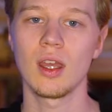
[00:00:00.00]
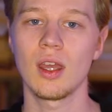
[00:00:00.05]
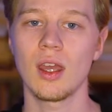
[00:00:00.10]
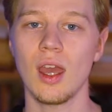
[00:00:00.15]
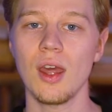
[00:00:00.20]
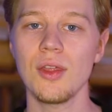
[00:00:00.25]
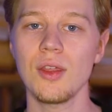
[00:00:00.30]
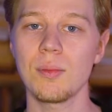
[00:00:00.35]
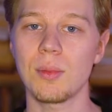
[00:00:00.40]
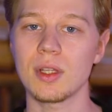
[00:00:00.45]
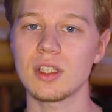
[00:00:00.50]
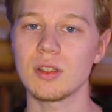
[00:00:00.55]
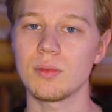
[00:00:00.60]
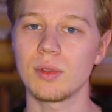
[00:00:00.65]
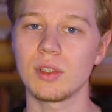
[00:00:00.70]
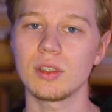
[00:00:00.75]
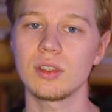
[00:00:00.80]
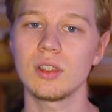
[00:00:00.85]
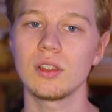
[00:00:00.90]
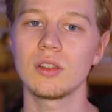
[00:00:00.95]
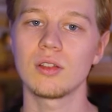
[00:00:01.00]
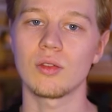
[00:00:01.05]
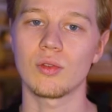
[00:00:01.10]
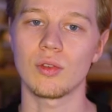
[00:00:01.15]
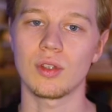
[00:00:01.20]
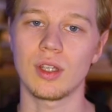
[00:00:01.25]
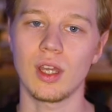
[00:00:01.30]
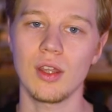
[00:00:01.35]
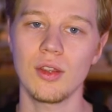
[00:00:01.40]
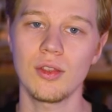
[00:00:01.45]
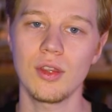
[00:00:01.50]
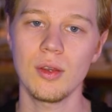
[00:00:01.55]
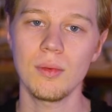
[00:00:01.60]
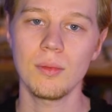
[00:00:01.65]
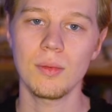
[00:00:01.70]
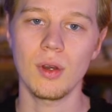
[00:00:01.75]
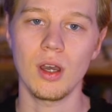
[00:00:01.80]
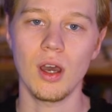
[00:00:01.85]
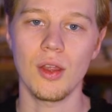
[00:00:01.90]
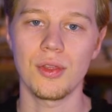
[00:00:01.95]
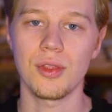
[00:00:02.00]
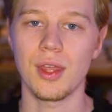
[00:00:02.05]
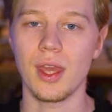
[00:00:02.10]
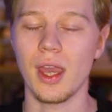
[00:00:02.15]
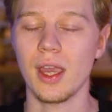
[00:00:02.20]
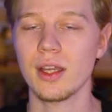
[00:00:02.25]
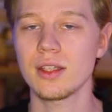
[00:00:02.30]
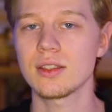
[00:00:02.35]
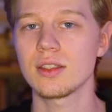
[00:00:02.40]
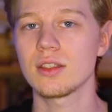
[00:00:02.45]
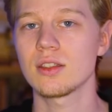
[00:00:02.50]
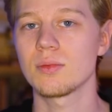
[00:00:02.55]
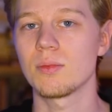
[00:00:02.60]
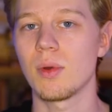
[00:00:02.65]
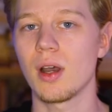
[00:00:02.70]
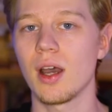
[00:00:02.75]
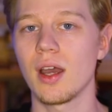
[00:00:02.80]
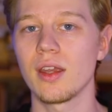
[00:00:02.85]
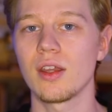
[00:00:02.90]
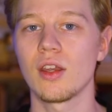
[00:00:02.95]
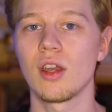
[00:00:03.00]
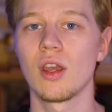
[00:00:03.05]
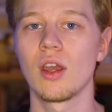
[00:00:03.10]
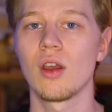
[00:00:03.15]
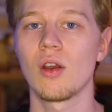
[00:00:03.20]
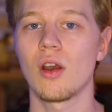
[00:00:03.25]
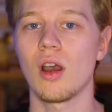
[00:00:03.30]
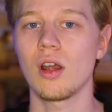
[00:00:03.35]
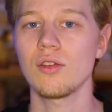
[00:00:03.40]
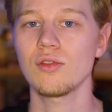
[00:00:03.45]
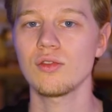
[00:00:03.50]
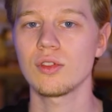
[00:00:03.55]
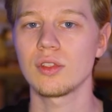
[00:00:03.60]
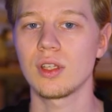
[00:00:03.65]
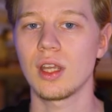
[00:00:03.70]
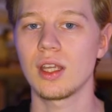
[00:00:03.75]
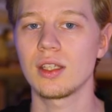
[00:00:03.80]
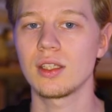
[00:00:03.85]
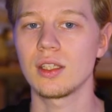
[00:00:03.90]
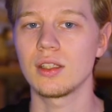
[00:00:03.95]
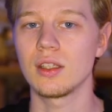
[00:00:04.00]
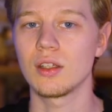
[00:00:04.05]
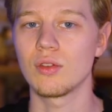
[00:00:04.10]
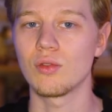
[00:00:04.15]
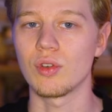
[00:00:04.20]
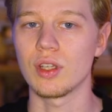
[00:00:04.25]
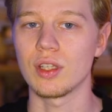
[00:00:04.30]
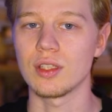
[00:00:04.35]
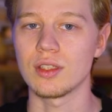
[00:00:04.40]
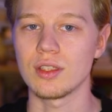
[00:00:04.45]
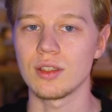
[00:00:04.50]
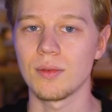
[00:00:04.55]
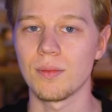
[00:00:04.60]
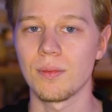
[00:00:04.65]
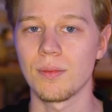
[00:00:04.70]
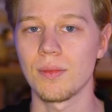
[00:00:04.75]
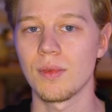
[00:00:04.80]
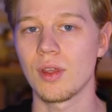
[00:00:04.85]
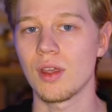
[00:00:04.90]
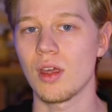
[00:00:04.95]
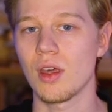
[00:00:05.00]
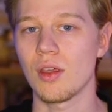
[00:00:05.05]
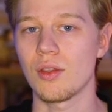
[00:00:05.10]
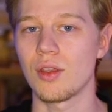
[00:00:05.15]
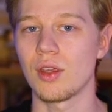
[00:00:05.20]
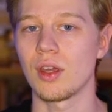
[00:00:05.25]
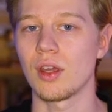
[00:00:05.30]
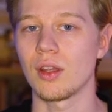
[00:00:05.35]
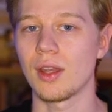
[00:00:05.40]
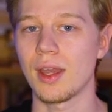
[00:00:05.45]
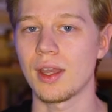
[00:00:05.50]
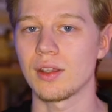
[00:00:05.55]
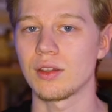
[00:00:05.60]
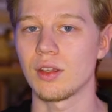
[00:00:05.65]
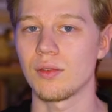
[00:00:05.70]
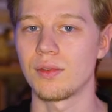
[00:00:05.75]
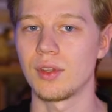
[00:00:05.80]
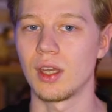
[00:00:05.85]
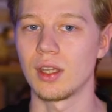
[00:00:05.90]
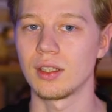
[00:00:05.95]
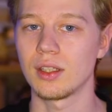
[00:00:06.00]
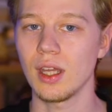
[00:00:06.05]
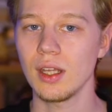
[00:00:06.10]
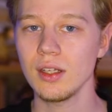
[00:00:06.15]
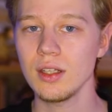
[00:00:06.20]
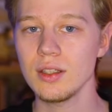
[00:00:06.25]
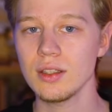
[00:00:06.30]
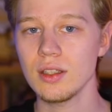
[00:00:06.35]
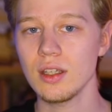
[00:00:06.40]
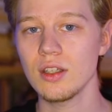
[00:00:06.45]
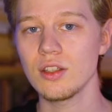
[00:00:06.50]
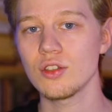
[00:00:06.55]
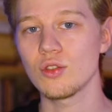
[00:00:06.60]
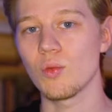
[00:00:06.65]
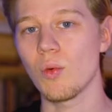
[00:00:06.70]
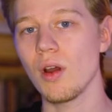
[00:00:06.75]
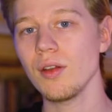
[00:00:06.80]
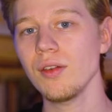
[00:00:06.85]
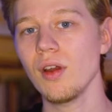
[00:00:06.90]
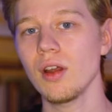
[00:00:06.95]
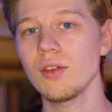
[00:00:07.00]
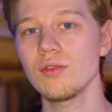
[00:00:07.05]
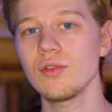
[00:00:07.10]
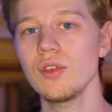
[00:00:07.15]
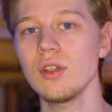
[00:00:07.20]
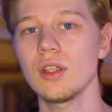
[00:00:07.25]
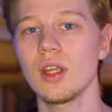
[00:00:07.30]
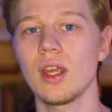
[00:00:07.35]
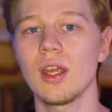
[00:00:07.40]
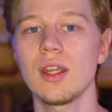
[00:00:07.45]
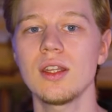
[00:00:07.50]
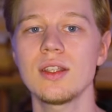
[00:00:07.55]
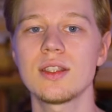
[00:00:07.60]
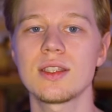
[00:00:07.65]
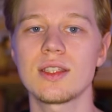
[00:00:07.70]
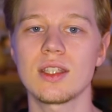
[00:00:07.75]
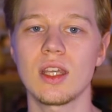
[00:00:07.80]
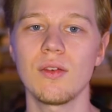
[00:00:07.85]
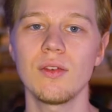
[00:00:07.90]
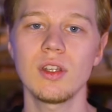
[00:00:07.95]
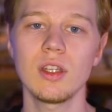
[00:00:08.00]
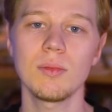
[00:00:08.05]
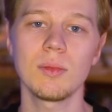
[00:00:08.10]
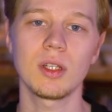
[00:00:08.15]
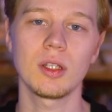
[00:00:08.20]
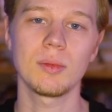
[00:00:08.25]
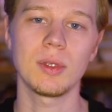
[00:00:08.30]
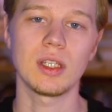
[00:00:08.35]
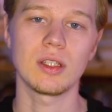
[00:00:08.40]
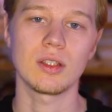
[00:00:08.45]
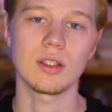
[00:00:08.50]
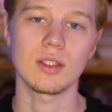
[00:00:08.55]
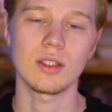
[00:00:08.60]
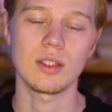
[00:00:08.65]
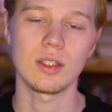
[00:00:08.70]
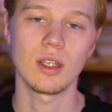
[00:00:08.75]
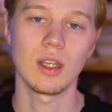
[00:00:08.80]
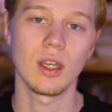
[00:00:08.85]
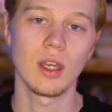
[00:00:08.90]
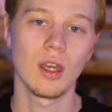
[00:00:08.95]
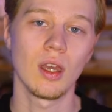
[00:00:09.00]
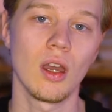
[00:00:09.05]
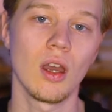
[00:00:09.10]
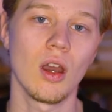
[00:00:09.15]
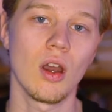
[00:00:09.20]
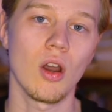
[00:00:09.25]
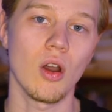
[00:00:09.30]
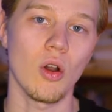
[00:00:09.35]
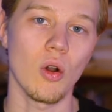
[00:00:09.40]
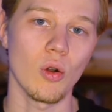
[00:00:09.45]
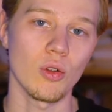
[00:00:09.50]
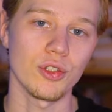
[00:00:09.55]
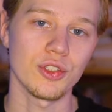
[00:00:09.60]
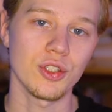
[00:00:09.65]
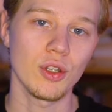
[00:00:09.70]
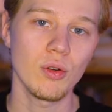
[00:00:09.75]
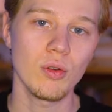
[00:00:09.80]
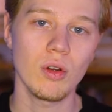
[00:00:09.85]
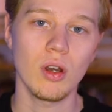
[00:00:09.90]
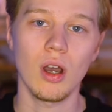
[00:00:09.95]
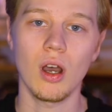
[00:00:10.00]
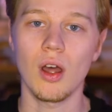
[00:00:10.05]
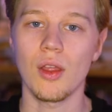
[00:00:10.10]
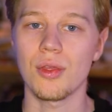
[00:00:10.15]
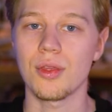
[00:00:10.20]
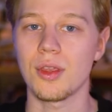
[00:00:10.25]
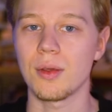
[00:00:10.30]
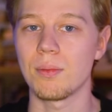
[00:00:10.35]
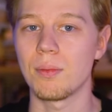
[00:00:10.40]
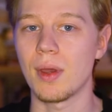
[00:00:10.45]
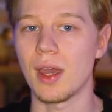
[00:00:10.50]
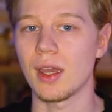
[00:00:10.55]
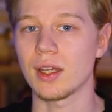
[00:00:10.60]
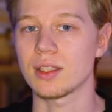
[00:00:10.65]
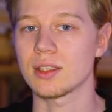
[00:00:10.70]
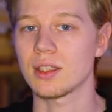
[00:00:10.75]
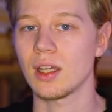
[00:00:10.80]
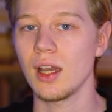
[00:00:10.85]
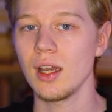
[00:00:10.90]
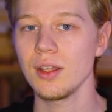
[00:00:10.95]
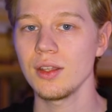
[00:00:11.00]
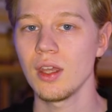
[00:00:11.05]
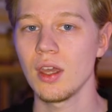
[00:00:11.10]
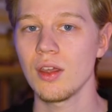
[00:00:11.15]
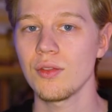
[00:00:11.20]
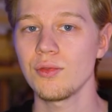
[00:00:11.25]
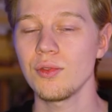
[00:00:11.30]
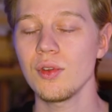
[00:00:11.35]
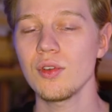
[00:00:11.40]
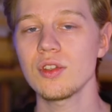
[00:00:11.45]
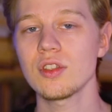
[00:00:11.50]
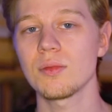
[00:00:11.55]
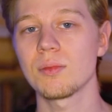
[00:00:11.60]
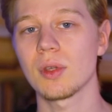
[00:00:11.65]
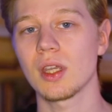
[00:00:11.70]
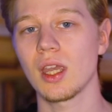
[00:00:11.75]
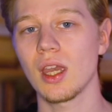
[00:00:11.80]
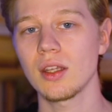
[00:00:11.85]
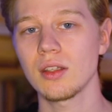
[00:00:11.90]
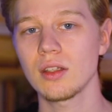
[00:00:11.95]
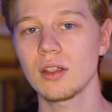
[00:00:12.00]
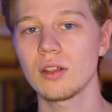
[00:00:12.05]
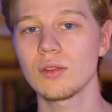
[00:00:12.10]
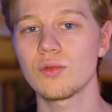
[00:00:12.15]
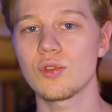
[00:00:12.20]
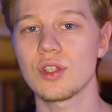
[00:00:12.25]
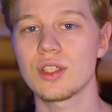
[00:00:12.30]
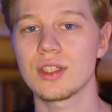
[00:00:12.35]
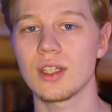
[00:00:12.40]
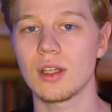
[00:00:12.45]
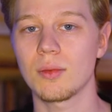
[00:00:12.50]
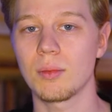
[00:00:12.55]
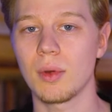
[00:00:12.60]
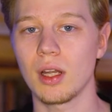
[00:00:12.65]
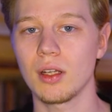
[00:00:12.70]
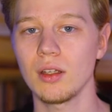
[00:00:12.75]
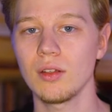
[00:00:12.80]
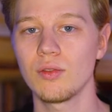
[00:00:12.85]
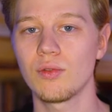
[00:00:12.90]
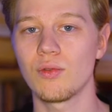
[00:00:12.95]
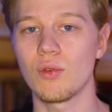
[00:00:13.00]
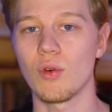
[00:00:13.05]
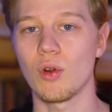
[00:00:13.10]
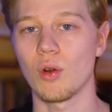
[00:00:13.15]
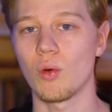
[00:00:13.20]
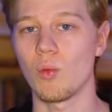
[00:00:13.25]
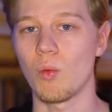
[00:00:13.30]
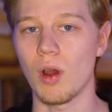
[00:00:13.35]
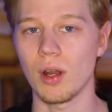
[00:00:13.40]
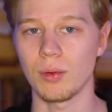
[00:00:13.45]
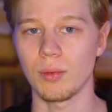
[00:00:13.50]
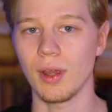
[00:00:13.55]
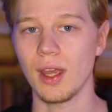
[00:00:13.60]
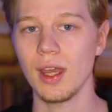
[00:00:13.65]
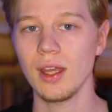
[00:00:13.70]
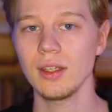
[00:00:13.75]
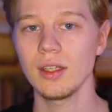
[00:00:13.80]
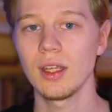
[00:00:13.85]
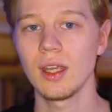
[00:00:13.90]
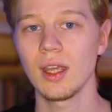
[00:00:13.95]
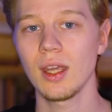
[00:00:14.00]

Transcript: and the possibility to rotate them on the axis by 180 degrees. The length of the antennas is 170 mm. Also, on the back side, there is a mechanical reset button for 1 WAN